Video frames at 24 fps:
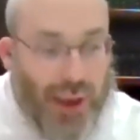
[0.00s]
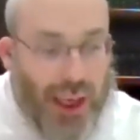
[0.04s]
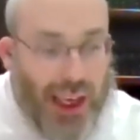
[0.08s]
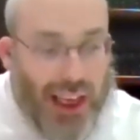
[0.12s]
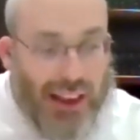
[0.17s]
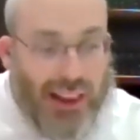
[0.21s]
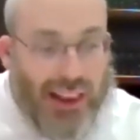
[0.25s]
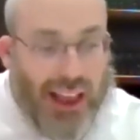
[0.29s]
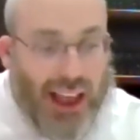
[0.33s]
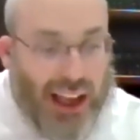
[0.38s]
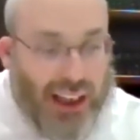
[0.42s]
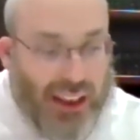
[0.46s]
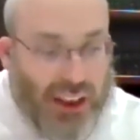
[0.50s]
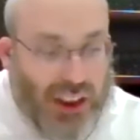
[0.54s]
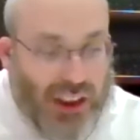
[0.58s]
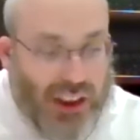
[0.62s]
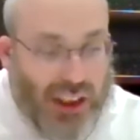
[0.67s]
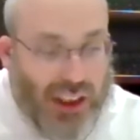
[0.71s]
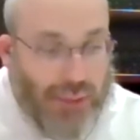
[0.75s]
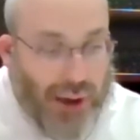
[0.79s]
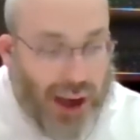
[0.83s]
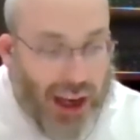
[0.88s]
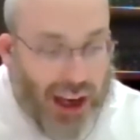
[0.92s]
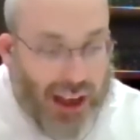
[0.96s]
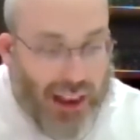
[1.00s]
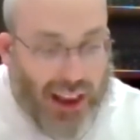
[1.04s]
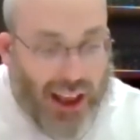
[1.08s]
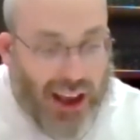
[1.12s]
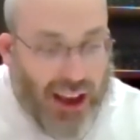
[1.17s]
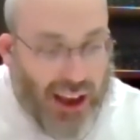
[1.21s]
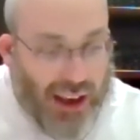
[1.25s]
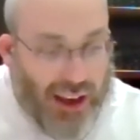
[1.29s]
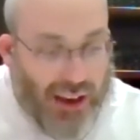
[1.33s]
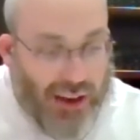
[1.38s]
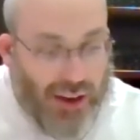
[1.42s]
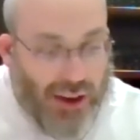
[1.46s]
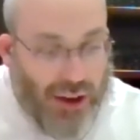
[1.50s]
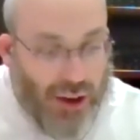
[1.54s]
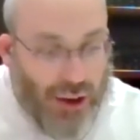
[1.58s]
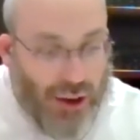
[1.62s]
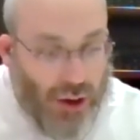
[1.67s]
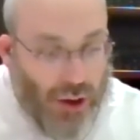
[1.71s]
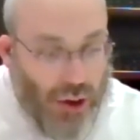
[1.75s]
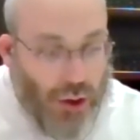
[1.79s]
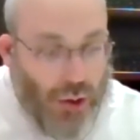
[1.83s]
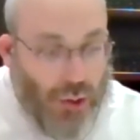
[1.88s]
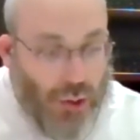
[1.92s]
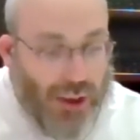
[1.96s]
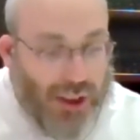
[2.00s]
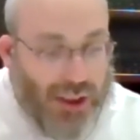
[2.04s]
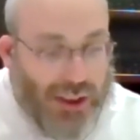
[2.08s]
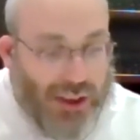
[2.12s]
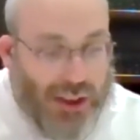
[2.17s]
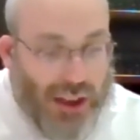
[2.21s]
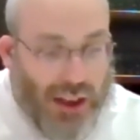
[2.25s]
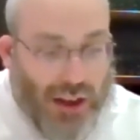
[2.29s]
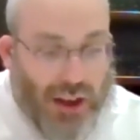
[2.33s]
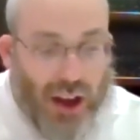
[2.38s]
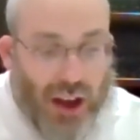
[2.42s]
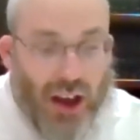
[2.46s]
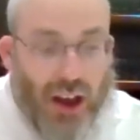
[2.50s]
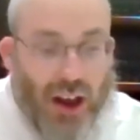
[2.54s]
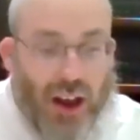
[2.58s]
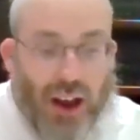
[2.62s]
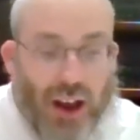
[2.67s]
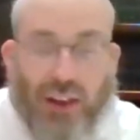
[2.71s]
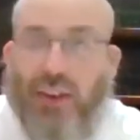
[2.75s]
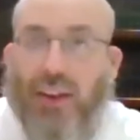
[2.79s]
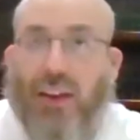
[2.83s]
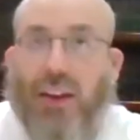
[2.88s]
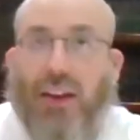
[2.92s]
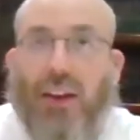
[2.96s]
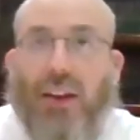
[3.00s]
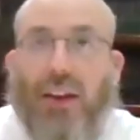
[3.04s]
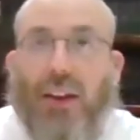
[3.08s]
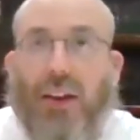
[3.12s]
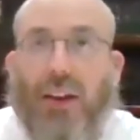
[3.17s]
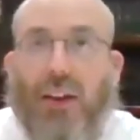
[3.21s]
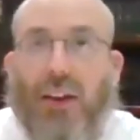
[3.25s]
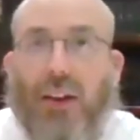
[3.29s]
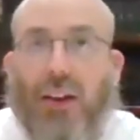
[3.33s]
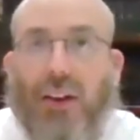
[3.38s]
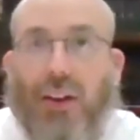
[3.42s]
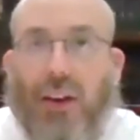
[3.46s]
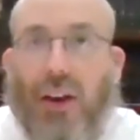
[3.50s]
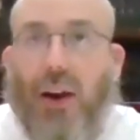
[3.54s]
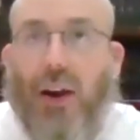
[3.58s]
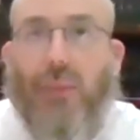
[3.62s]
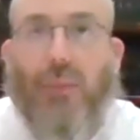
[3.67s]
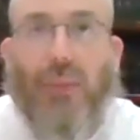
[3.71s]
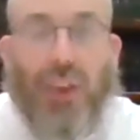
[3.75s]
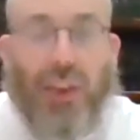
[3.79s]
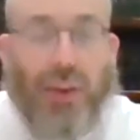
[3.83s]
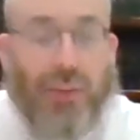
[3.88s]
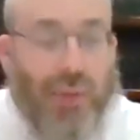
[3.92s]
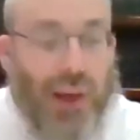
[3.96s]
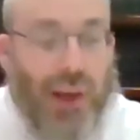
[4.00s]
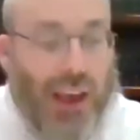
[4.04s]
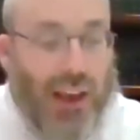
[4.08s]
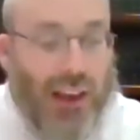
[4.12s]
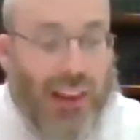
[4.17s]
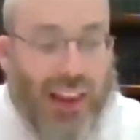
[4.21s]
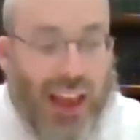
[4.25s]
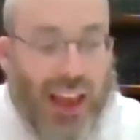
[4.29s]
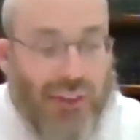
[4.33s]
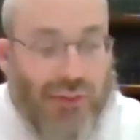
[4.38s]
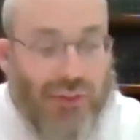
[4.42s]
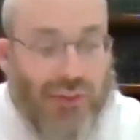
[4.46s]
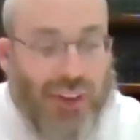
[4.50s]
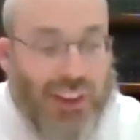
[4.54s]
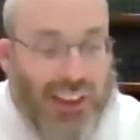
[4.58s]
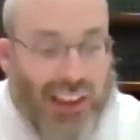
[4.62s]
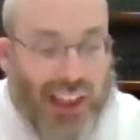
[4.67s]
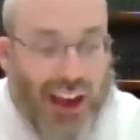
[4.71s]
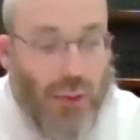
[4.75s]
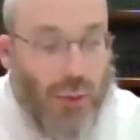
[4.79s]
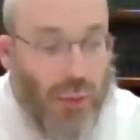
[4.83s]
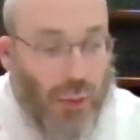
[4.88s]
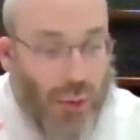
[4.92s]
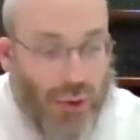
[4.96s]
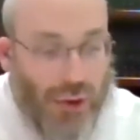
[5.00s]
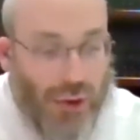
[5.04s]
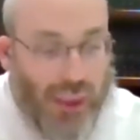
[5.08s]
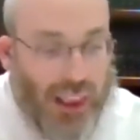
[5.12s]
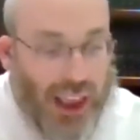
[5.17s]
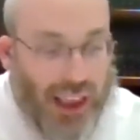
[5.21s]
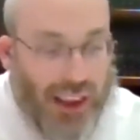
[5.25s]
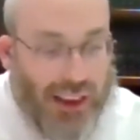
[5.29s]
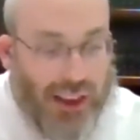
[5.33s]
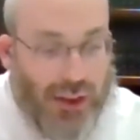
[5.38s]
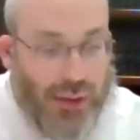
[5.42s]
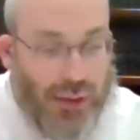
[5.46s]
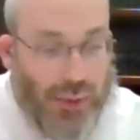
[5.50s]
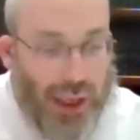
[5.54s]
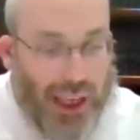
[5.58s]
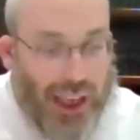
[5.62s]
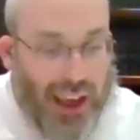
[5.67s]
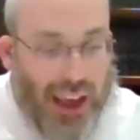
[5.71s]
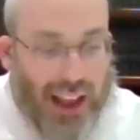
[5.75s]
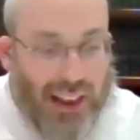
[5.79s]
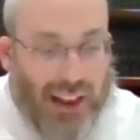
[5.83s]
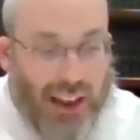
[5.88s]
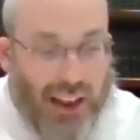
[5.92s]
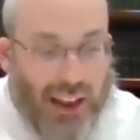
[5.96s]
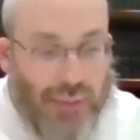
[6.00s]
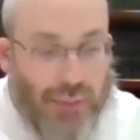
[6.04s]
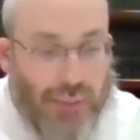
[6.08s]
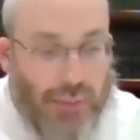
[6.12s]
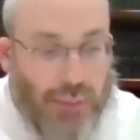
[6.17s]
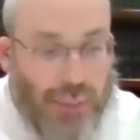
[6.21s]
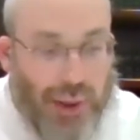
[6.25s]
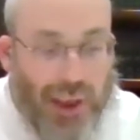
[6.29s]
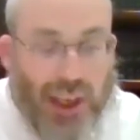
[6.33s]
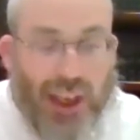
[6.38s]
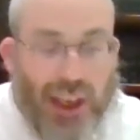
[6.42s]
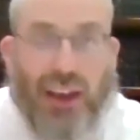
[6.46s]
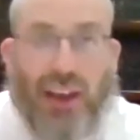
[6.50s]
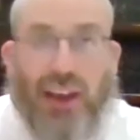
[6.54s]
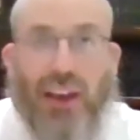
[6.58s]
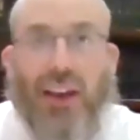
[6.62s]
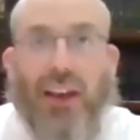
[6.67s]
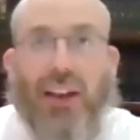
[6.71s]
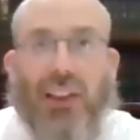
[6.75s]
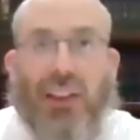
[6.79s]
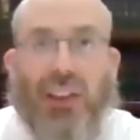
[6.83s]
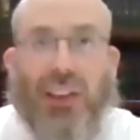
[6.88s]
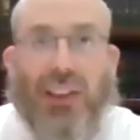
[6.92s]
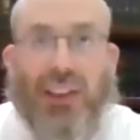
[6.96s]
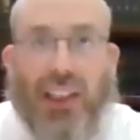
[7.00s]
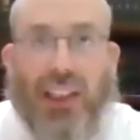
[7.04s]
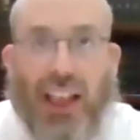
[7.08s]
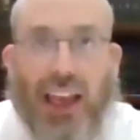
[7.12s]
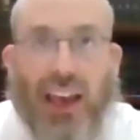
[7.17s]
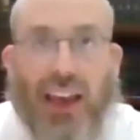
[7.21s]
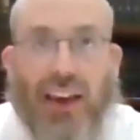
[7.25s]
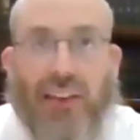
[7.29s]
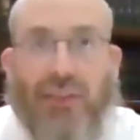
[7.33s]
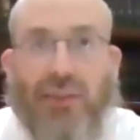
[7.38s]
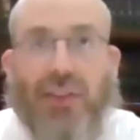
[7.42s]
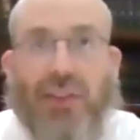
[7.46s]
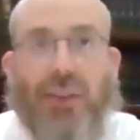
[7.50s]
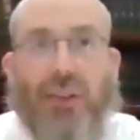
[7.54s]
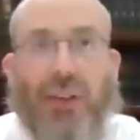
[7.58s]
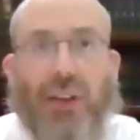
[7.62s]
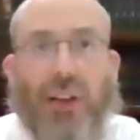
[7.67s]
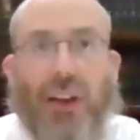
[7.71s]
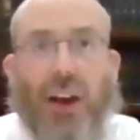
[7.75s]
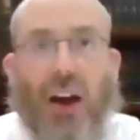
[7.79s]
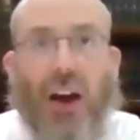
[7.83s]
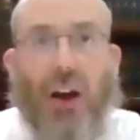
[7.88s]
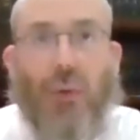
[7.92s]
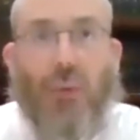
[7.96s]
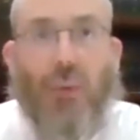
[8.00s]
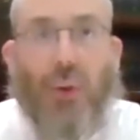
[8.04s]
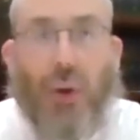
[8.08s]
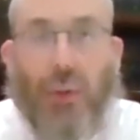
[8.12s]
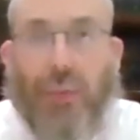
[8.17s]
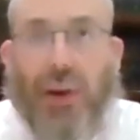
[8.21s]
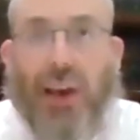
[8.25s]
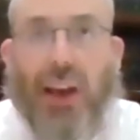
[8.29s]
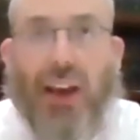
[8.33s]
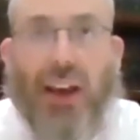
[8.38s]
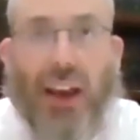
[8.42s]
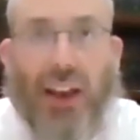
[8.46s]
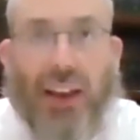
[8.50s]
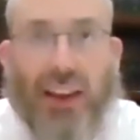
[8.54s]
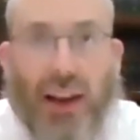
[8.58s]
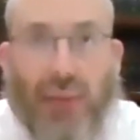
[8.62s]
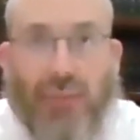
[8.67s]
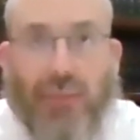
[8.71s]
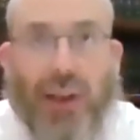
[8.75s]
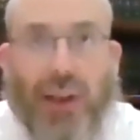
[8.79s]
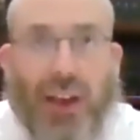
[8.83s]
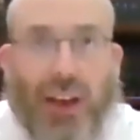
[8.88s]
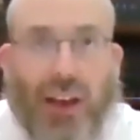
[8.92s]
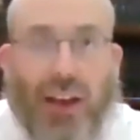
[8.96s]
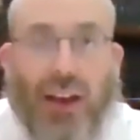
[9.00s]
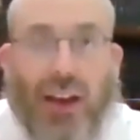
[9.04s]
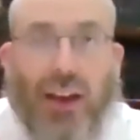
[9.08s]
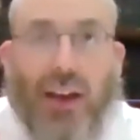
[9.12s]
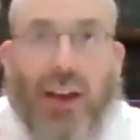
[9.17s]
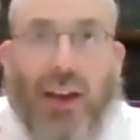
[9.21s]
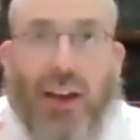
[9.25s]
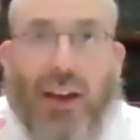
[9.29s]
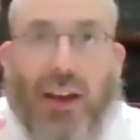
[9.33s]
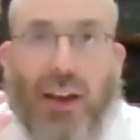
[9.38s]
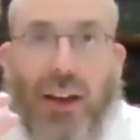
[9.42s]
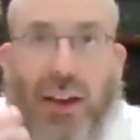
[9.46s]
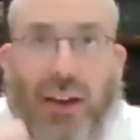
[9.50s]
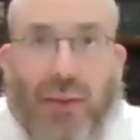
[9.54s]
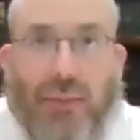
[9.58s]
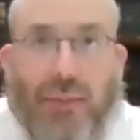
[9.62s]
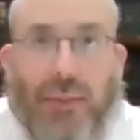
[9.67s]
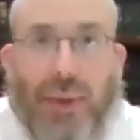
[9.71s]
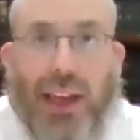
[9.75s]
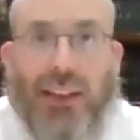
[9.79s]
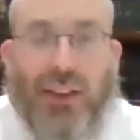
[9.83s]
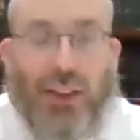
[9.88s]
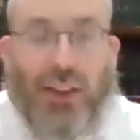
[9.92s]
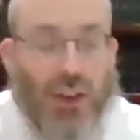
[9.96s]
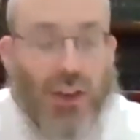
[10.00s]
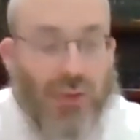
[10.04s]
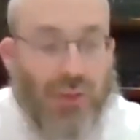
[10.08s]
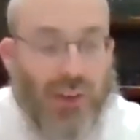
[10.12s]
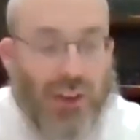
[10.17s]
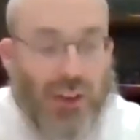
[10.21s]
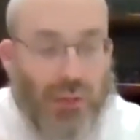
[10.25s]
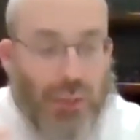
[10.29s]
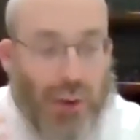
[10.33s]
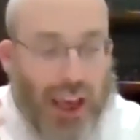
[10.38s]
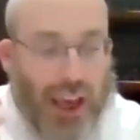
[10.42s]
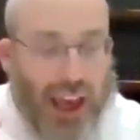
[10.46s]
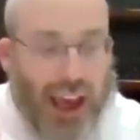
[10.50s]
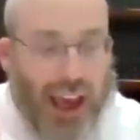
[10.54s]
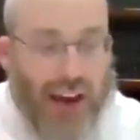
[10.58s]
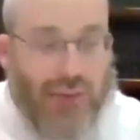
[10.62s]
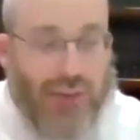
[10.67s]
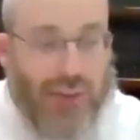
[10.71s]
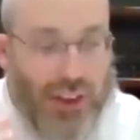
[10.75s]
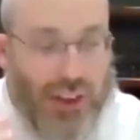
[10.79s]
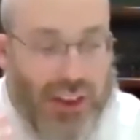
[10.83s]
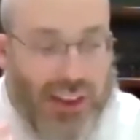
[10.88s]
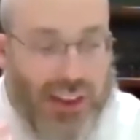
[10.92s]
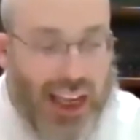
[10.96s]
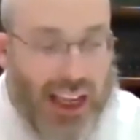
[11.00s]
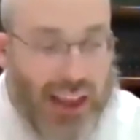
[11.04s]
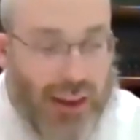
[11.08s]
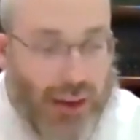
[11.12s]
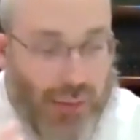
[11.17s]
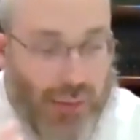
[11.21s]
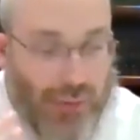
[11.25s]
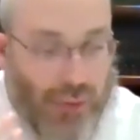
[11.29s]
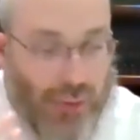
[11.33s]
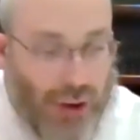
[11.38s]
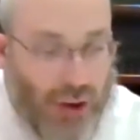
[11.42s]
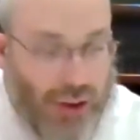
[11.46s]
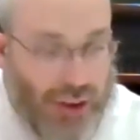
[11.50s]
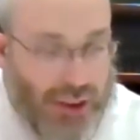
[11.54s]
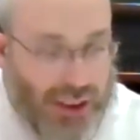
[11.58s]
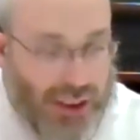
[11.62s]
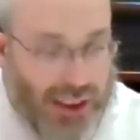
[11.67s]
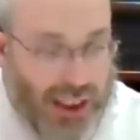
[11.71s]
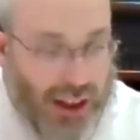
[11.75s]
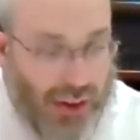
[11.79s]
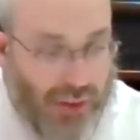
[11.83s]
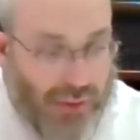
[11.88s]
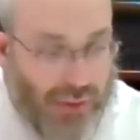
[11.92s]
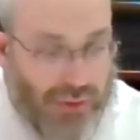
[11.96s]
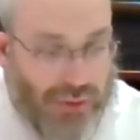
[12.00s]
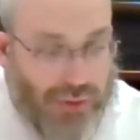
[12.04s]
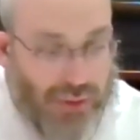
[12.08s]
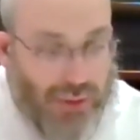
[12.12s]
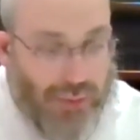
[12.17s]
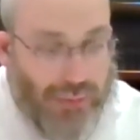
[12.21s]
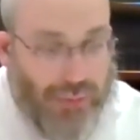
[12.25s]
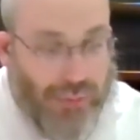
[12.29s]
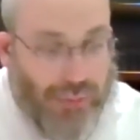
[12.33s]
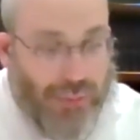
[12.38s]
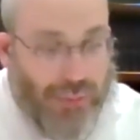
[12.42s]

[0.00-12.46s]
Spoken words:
Mi la'Hashem Eli, who is to God? Come with me. Life is not worth like this. We cannot be slaves. Our women cannot be maidservants. We have to stand up for ourselves."